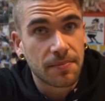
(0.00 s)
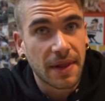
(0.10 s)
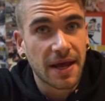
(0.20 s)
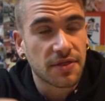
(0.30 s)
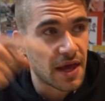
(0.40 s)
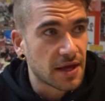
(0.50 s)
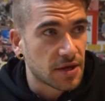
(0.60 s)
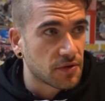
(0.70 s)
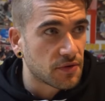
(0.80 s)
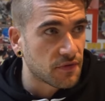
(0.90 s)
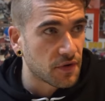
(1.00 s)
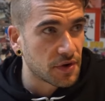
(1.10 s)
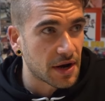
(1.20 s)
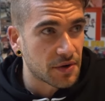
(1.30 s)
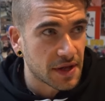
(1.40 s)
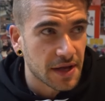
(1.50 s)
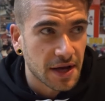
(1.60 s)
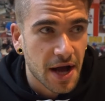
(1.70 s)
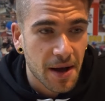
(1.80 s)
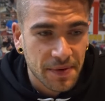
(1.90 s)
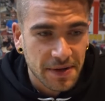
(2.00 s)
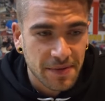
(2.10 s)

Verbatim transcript: Blaine, thank you for not only accompanying